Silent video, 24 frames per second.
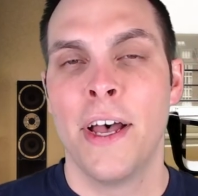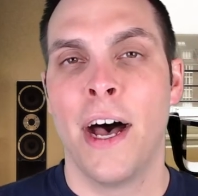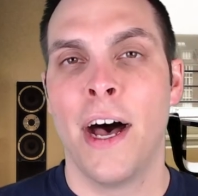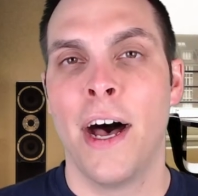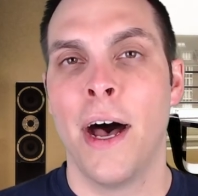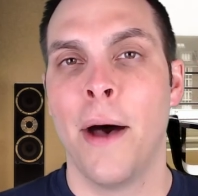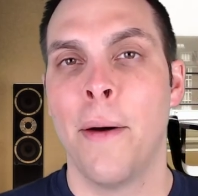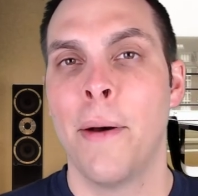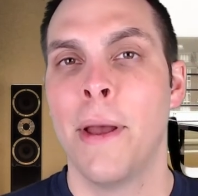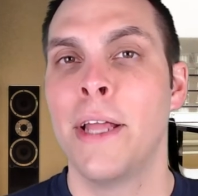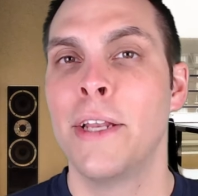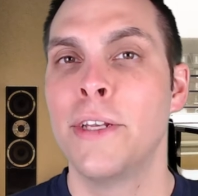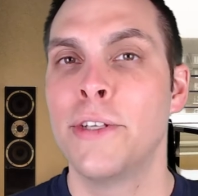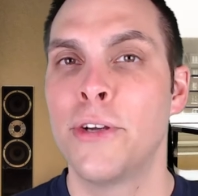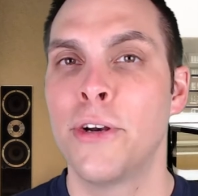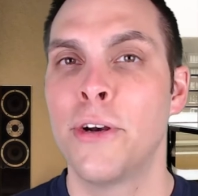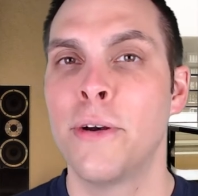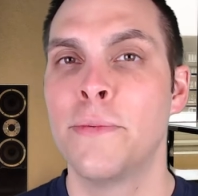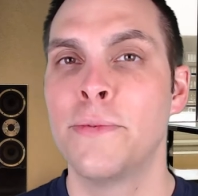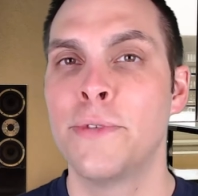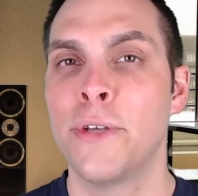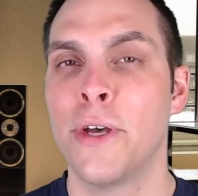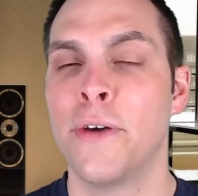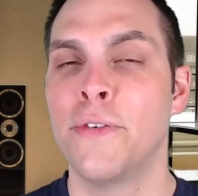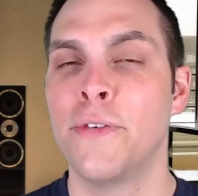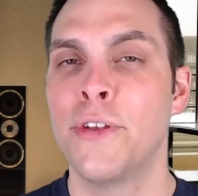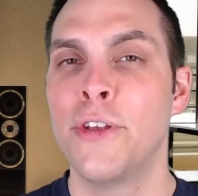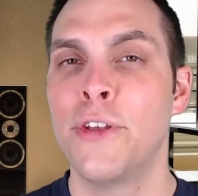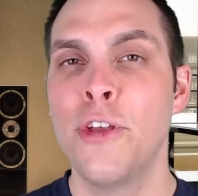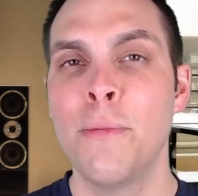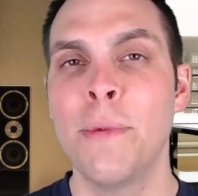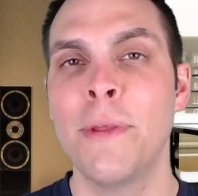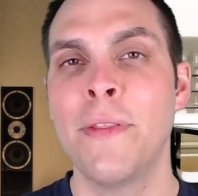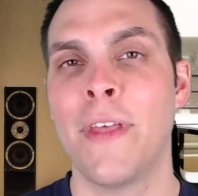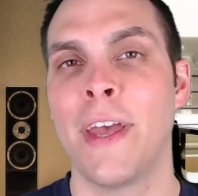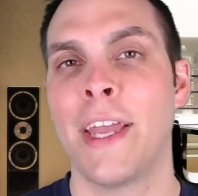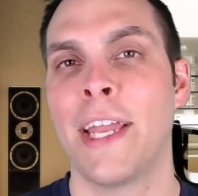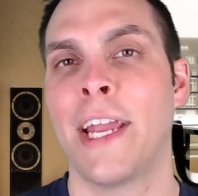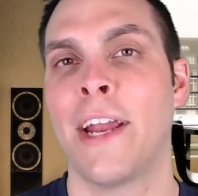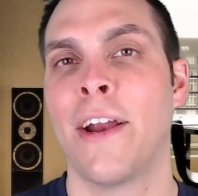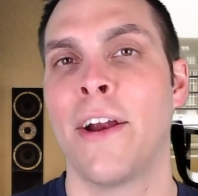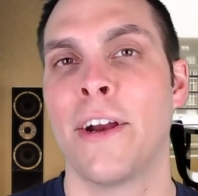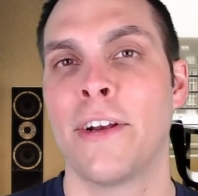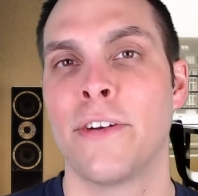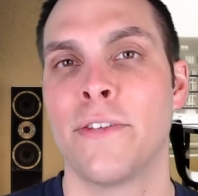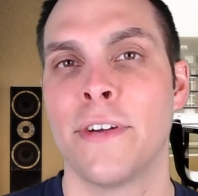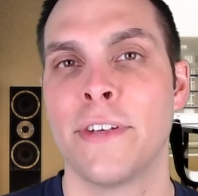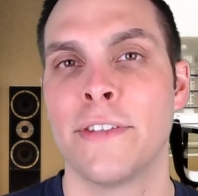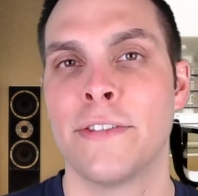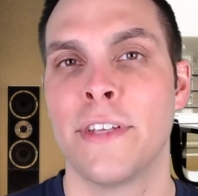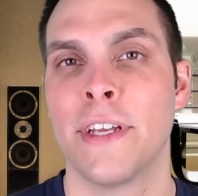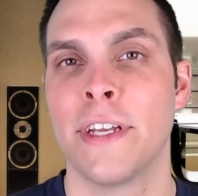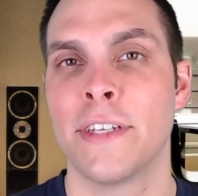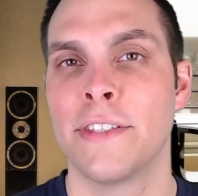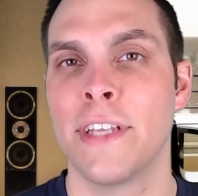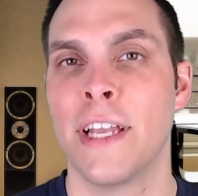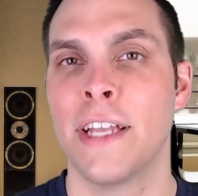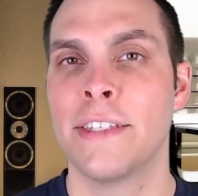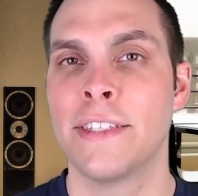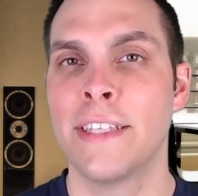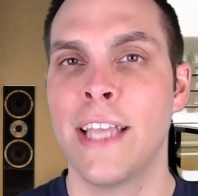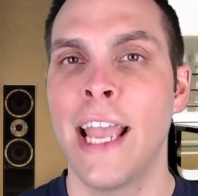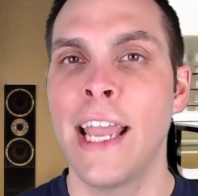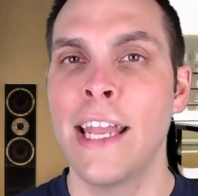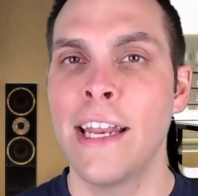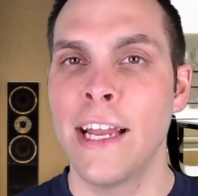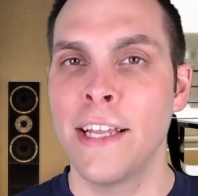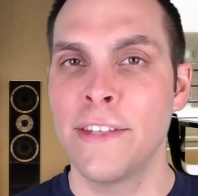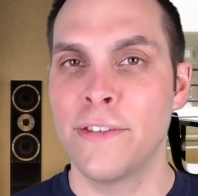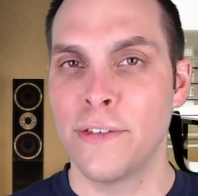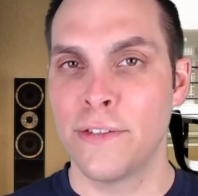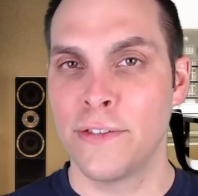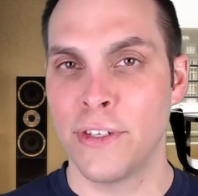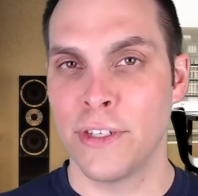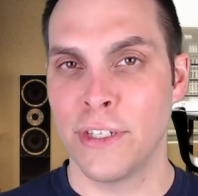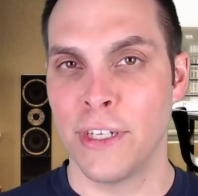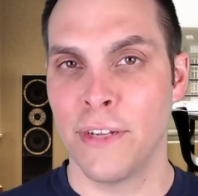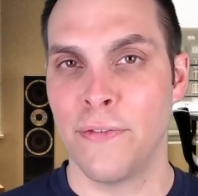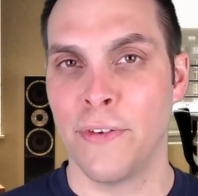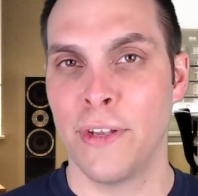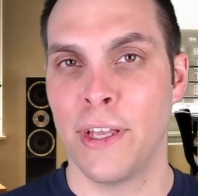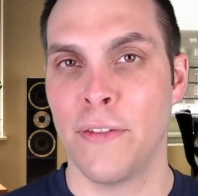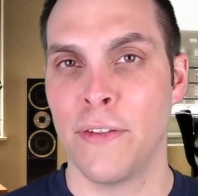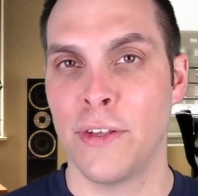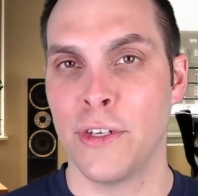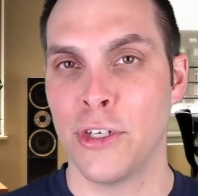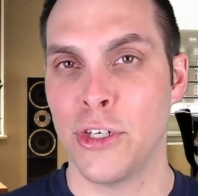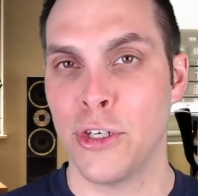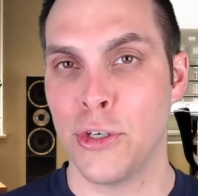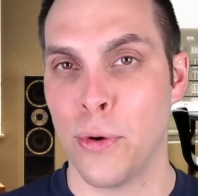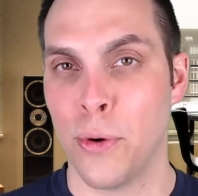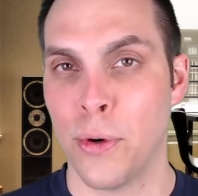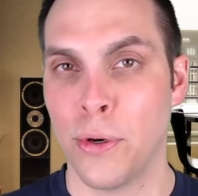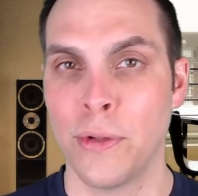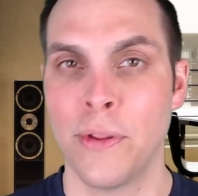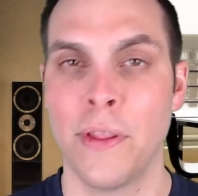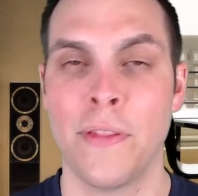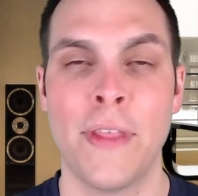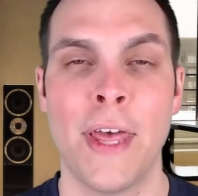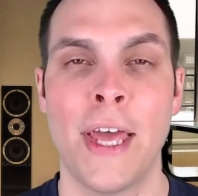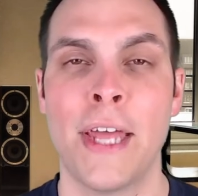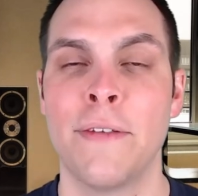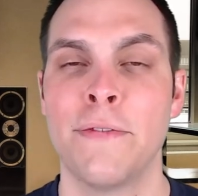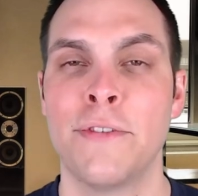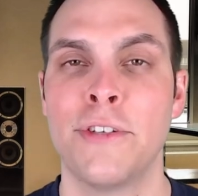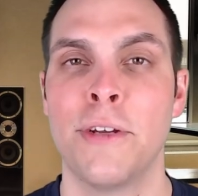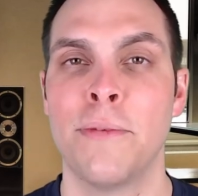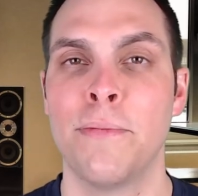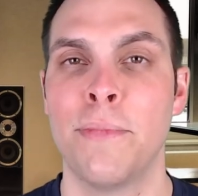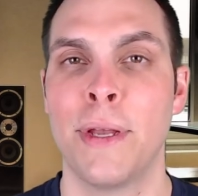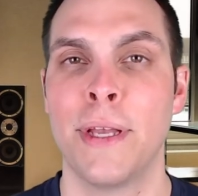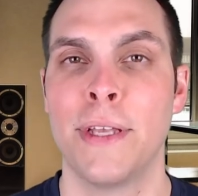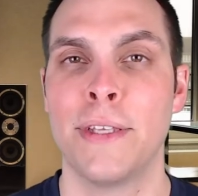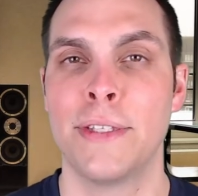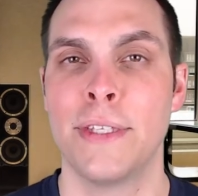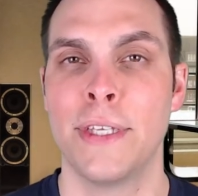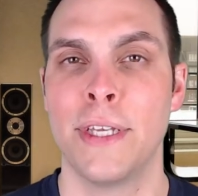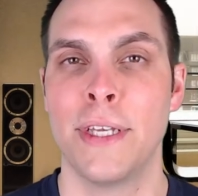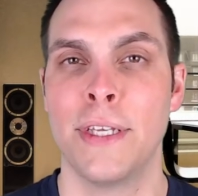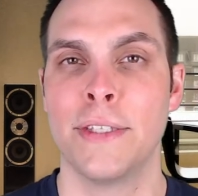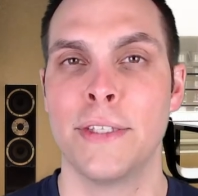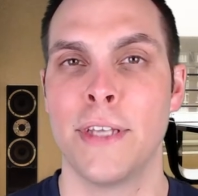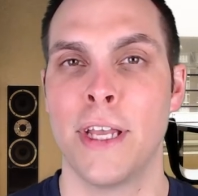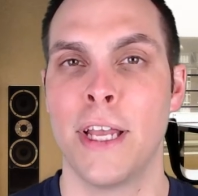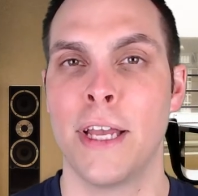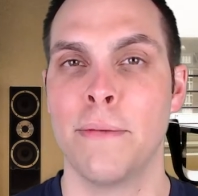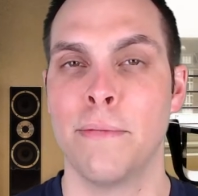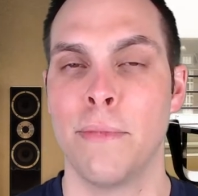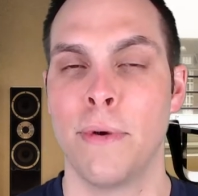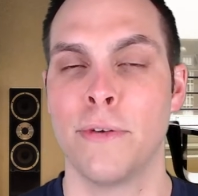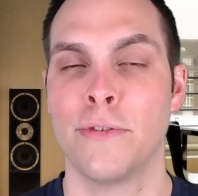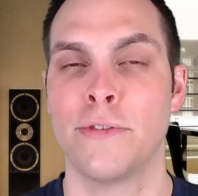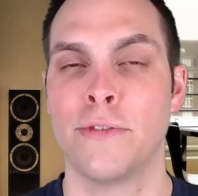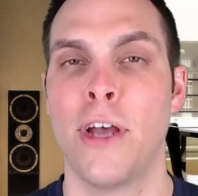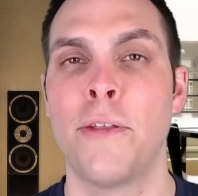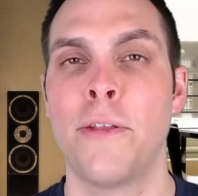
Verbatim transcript: Uh, in terms of human like characteristics, its canines are significantly shorter than that of chimpanzees and most